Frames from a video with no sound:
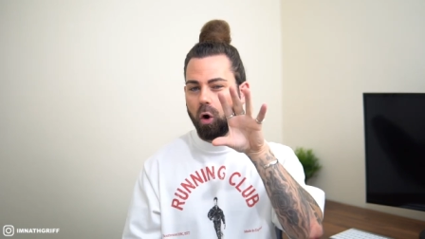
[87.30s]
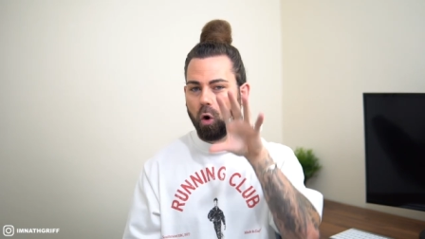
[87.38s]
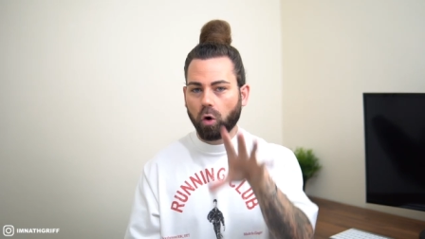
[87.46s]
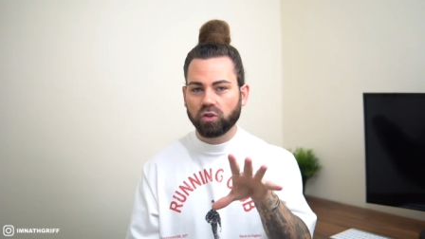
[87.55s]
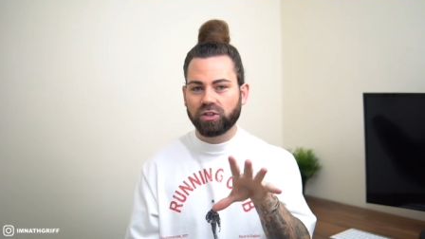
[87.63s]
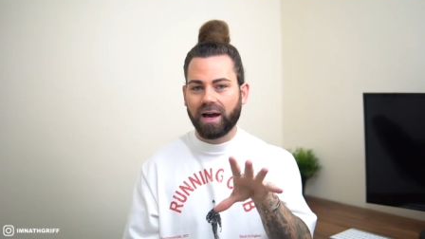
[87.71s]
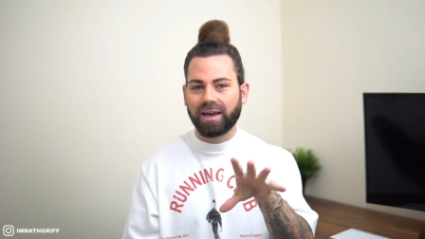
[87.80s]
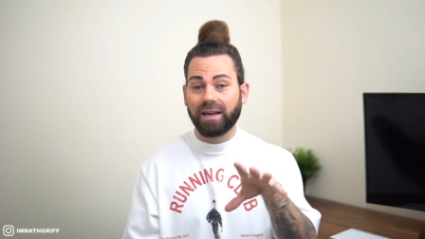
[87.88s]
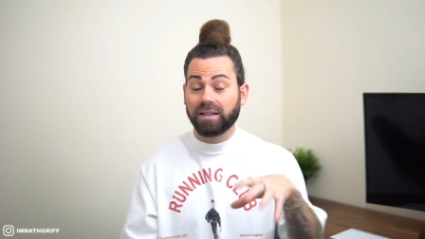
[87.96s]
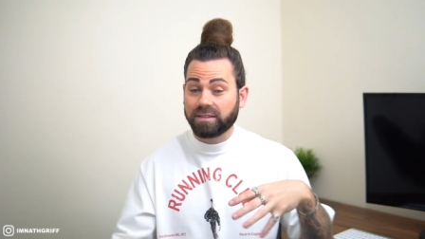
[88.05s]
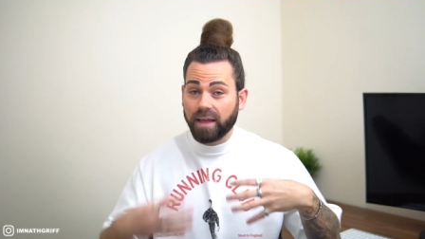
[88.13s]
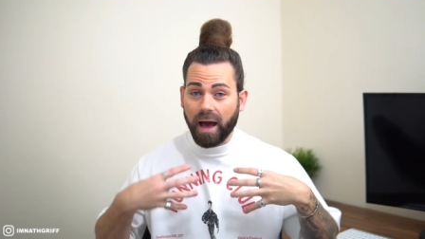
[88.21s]
or
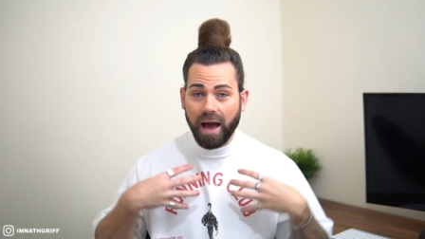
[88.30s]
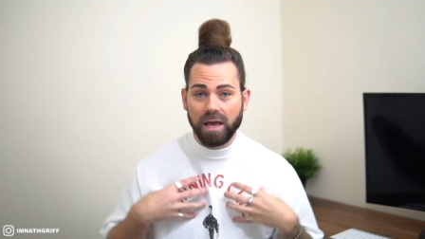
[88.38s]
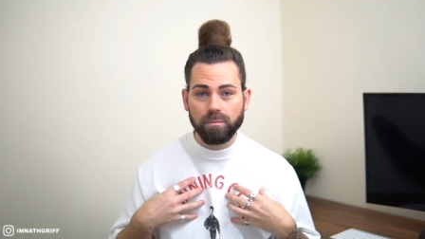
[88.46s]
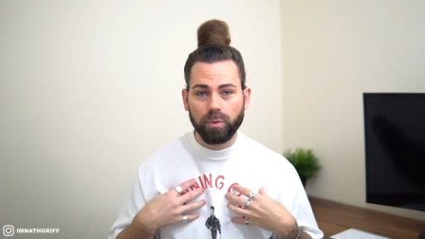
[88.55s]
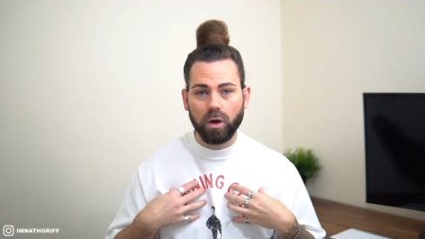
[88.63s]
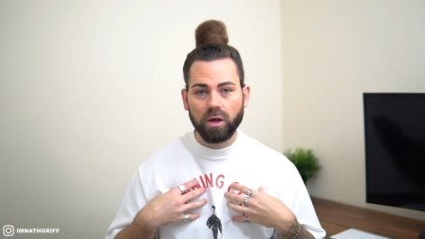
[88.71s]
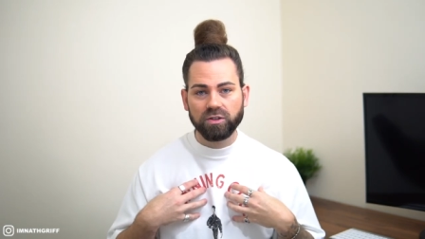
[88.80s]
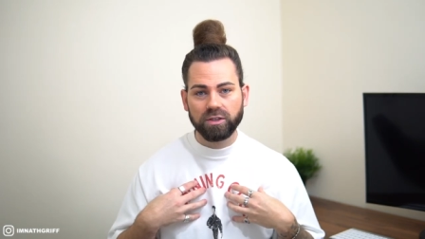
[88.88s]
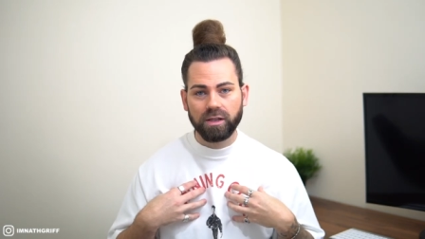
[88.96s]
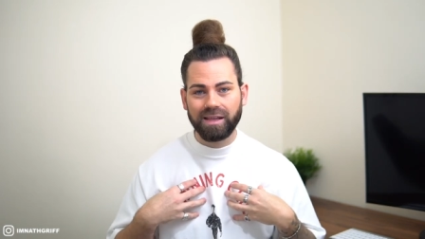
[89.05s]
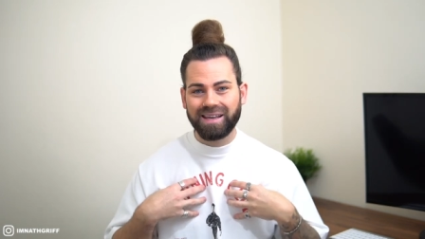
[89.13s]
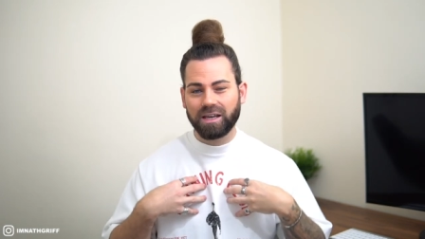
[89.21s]
jackets that I'm
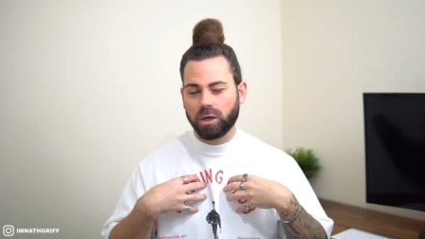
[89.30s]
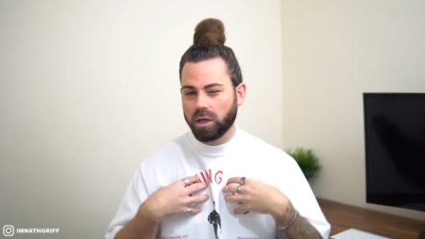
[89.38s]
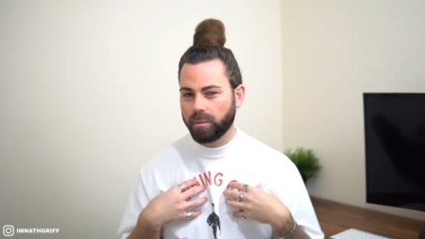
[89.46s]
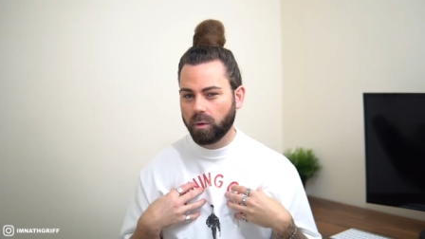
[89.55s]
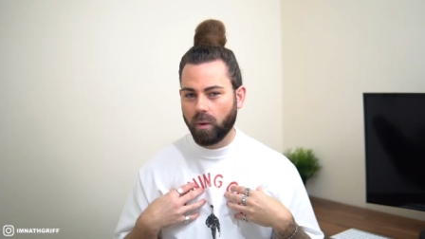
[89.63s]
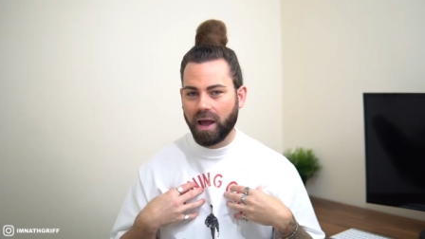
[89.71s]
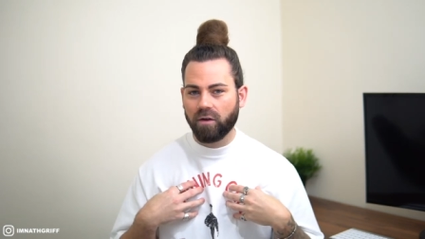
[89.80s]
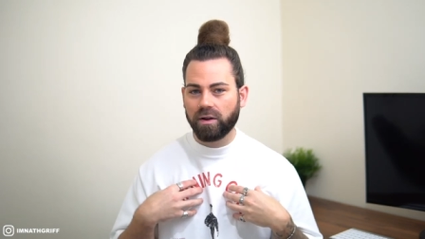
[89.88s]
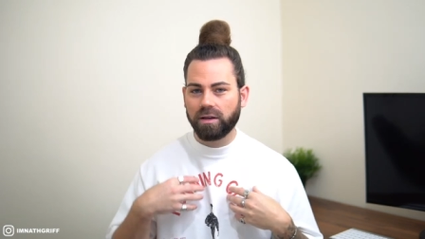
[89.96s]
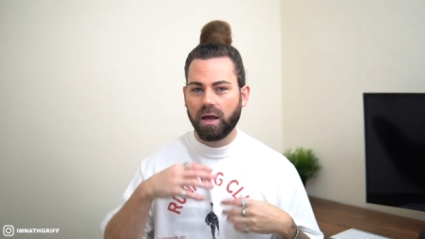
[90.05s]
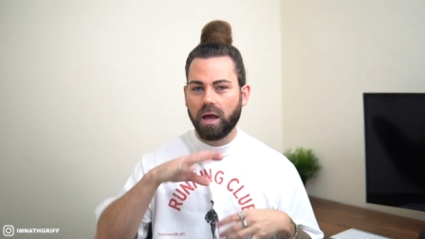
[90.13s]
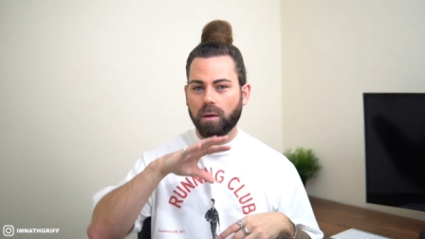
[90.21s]
personally going to be
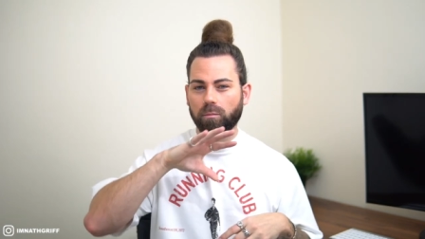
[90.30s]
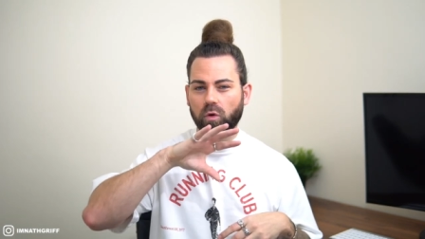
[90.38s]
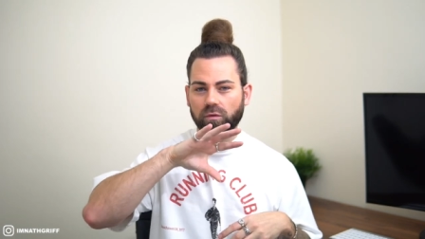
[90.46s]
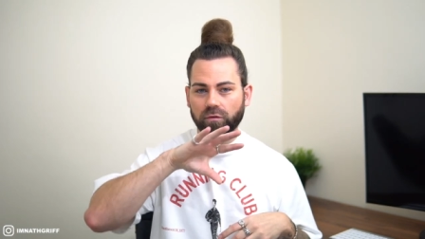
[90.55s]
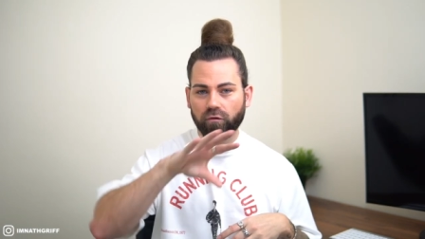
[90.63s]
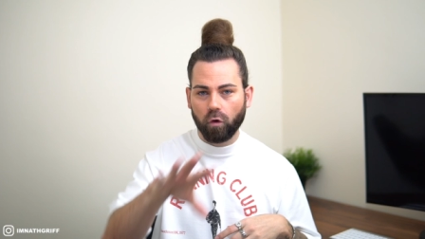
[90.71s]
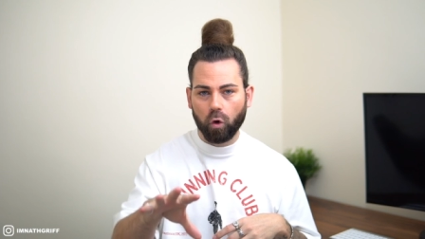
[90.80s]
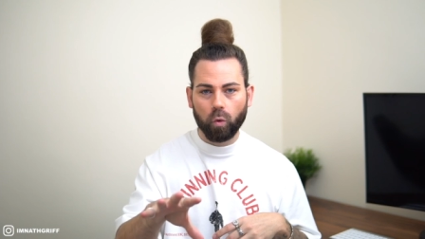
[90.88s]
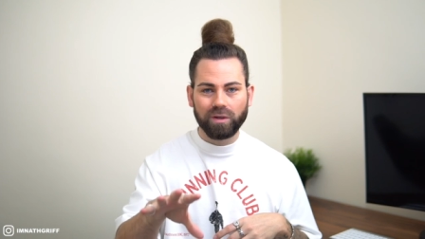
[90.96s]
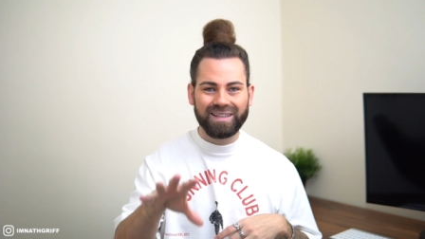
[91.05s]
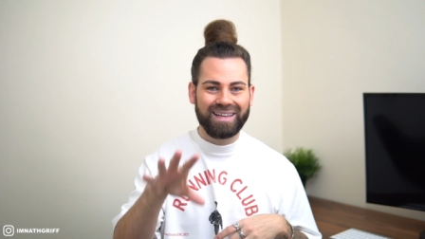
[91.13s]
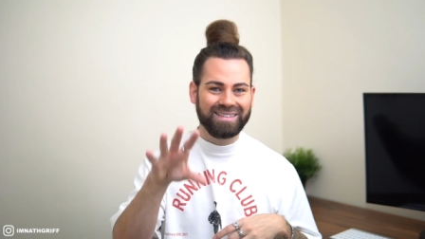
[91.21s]
wearing moving
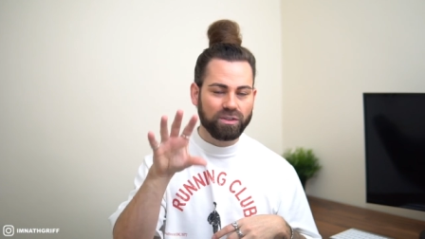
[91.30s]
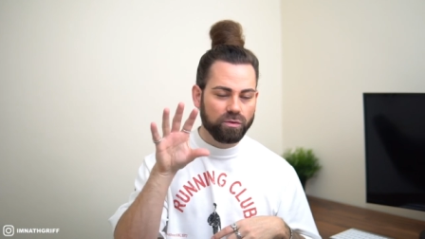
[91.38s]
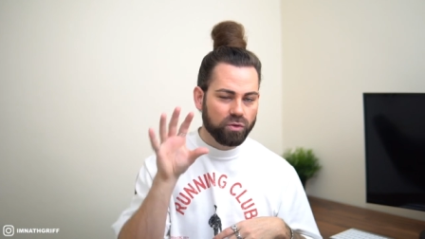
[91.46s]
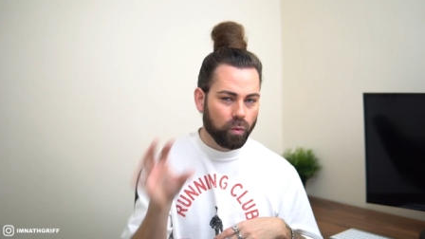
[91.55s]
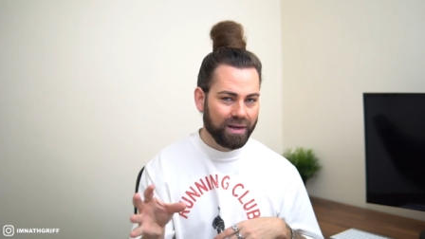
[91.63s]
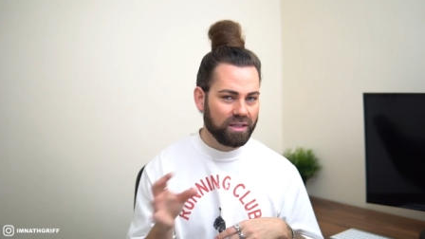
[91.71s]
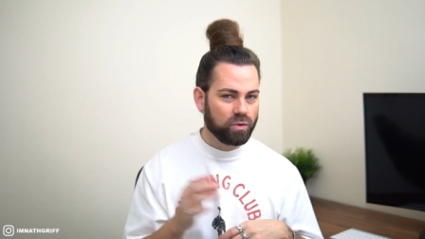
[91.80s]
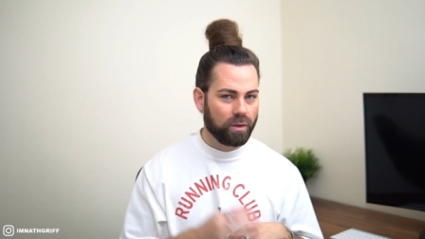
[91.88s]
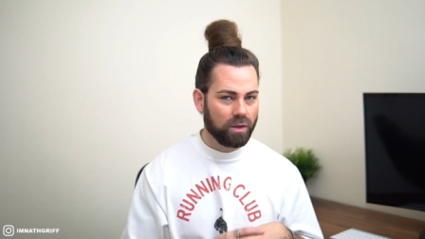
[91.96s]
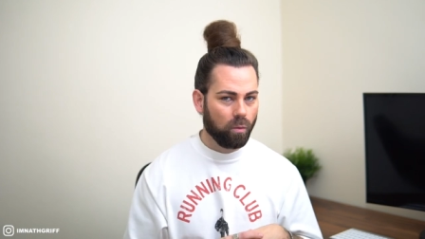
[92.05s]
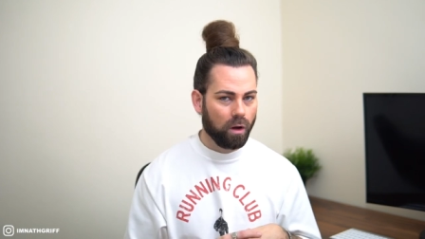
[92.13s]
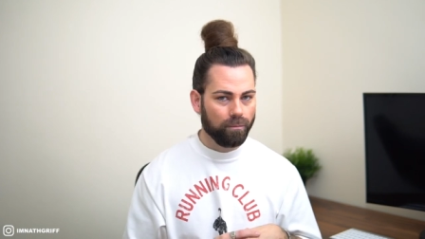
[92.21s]
forward into
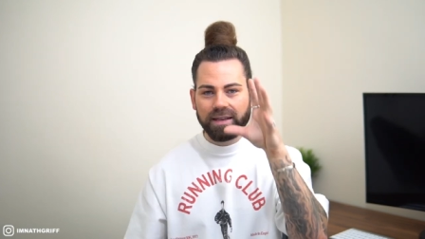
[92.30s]
2021.